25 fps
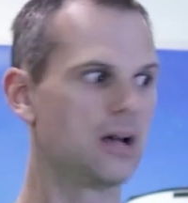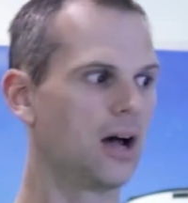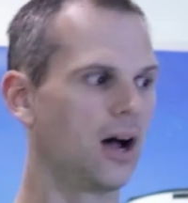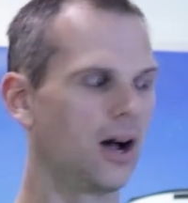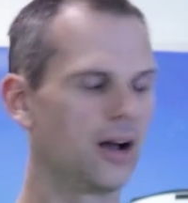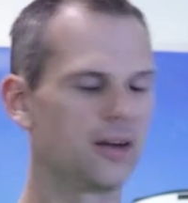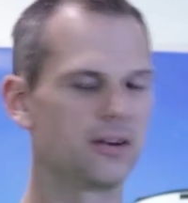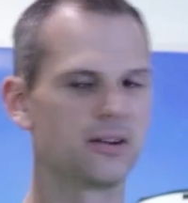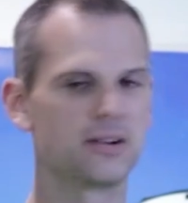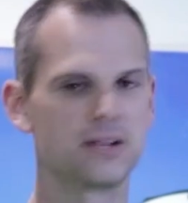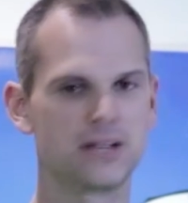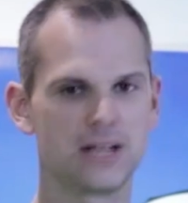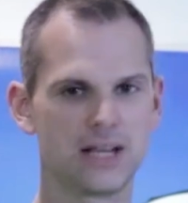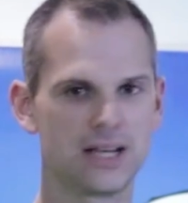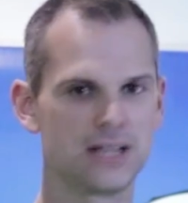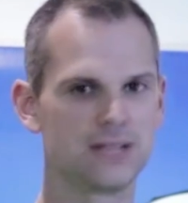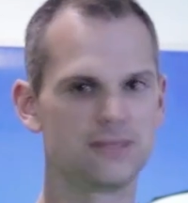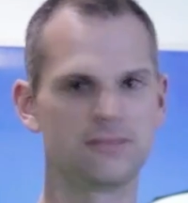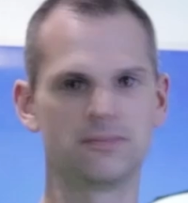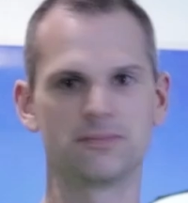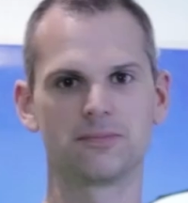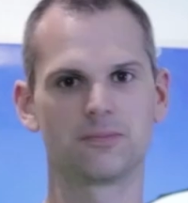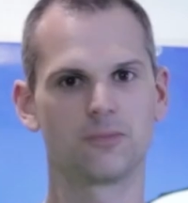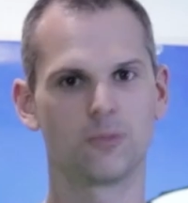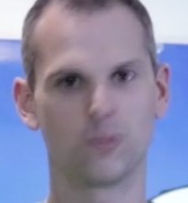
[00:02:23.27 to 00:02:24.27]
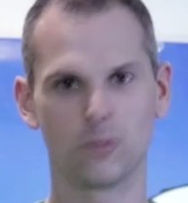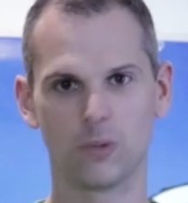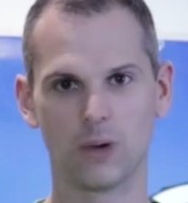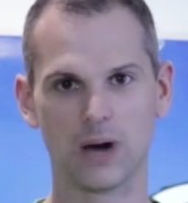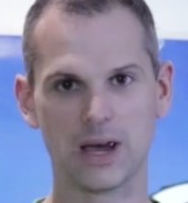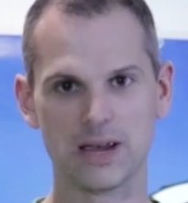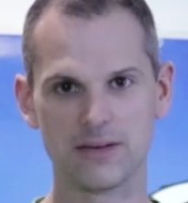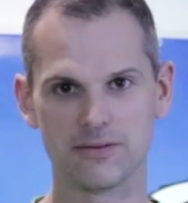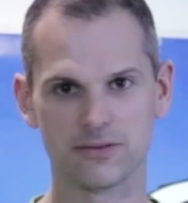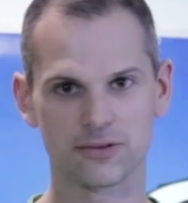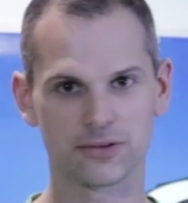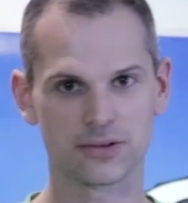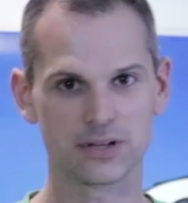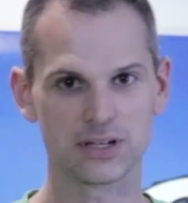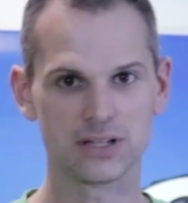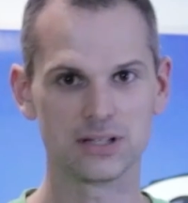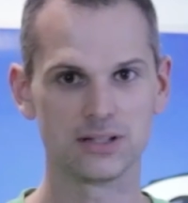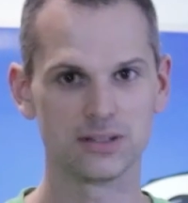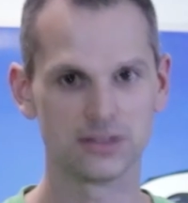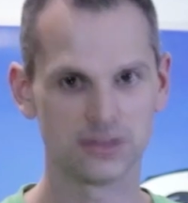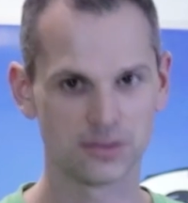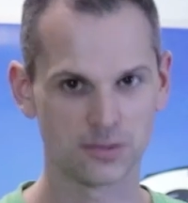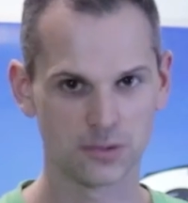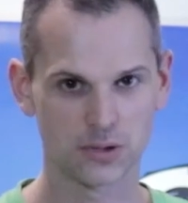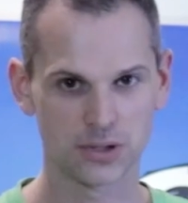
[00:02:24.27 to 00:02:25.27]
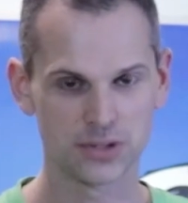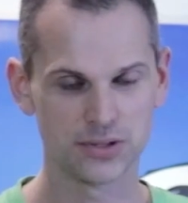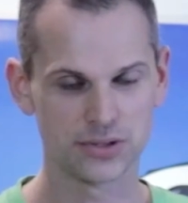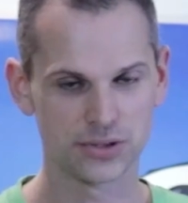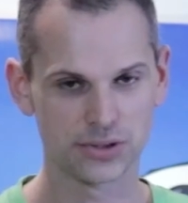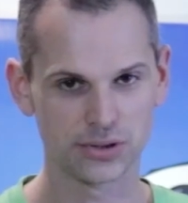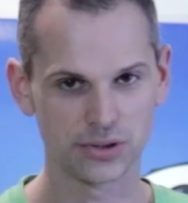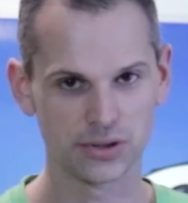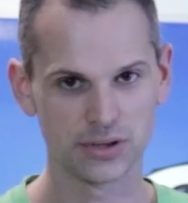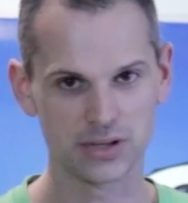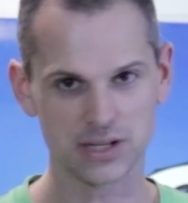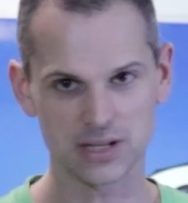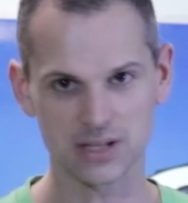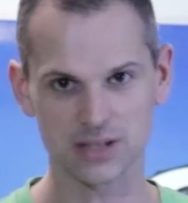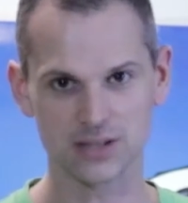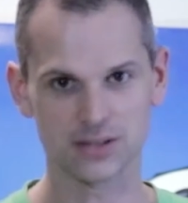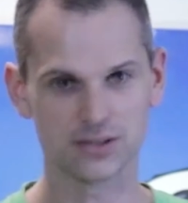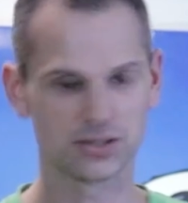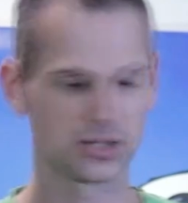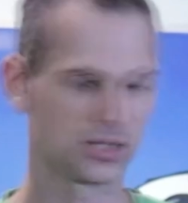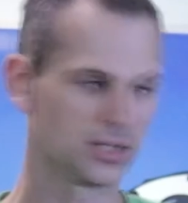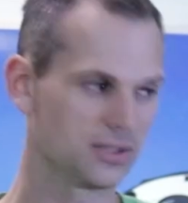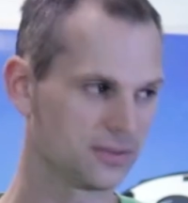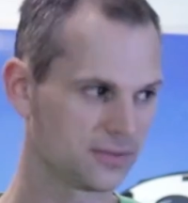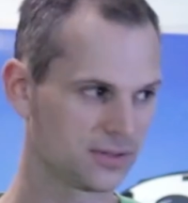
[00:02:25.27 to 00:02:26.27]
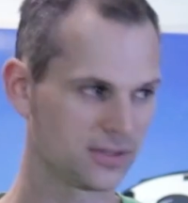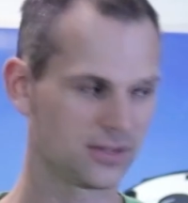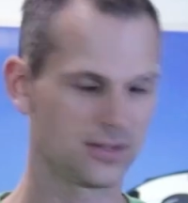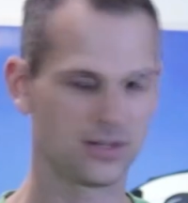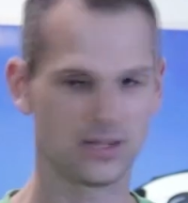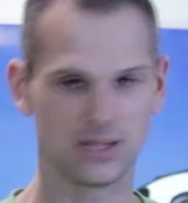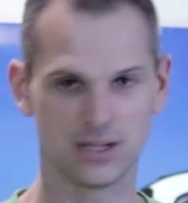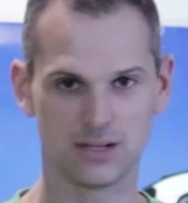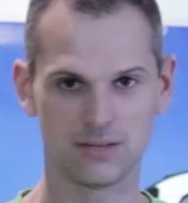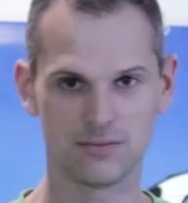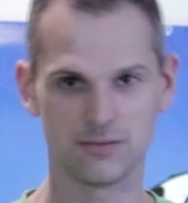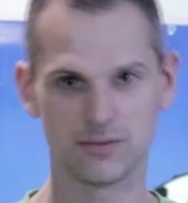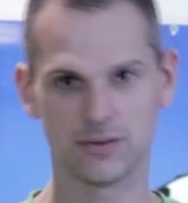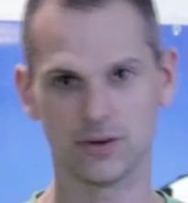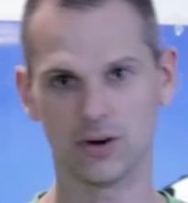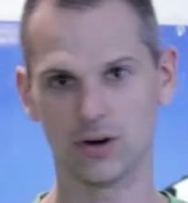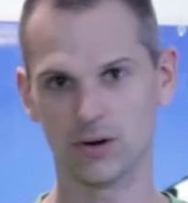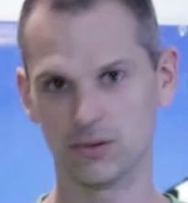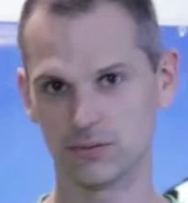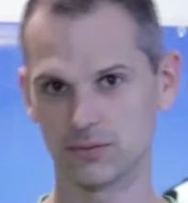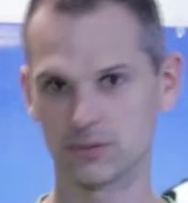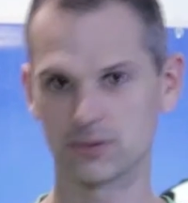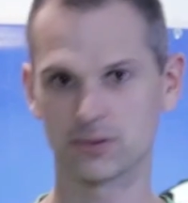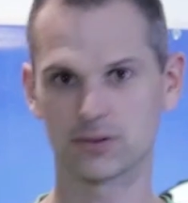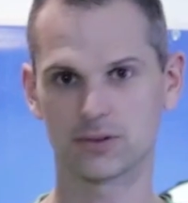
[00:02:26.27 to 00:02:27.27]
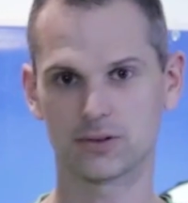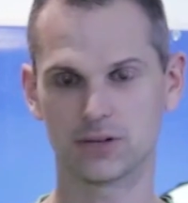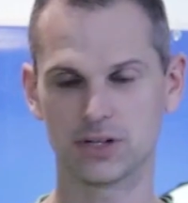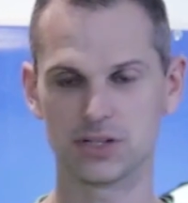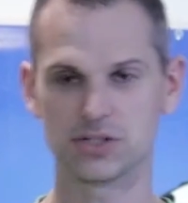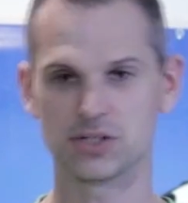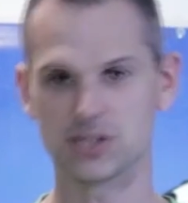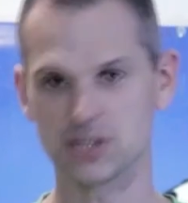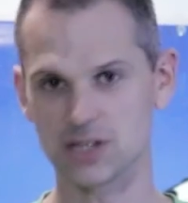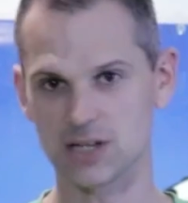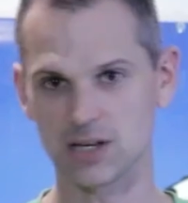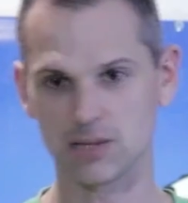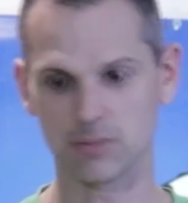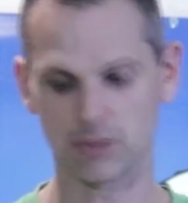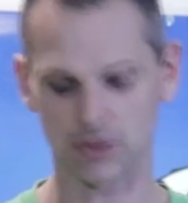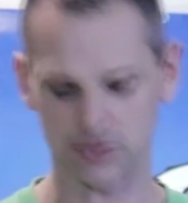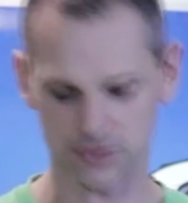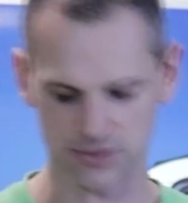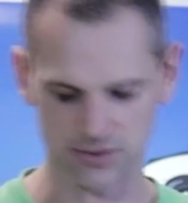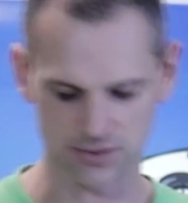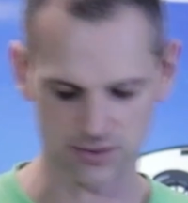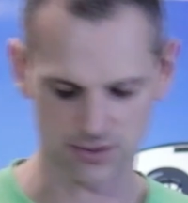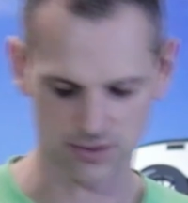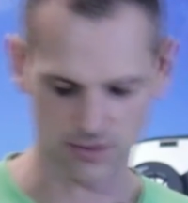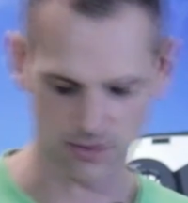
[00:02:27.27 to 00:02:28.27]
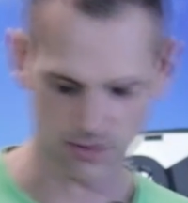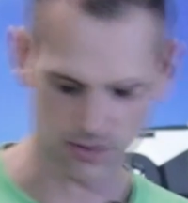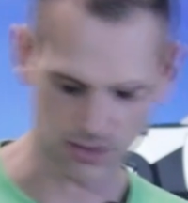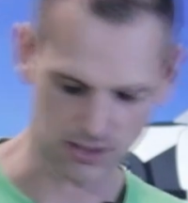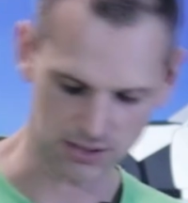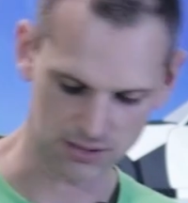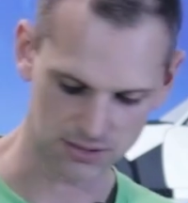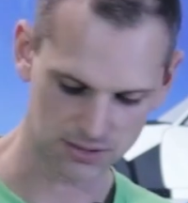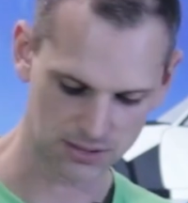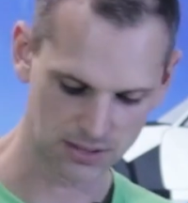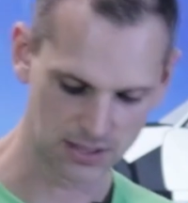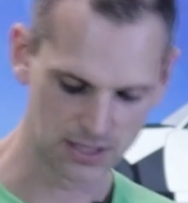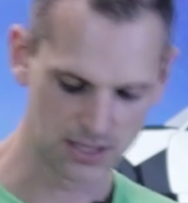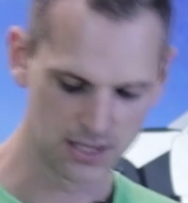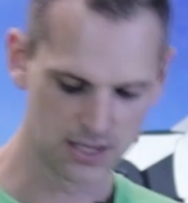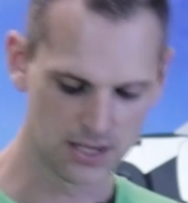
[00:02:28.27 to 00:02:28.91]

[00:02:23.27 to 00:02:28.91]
I don't need wavery, concerning shifts that involve crunchy gearboxes and things.